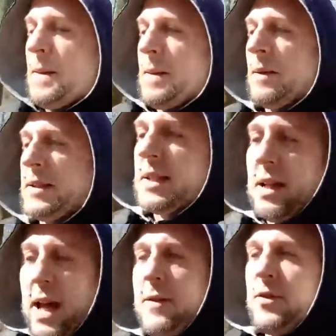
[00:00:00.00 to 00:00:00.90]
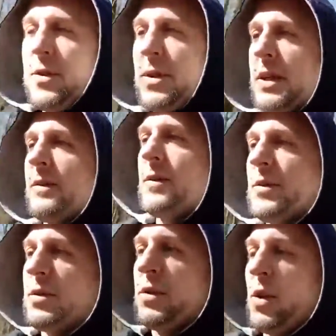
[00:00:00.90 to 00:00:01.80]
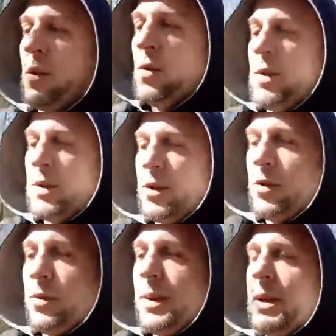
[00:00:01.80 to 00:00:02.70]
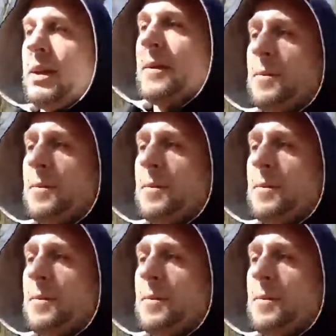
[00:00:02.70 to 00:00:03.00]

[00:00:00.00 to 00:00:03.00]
did everything so you be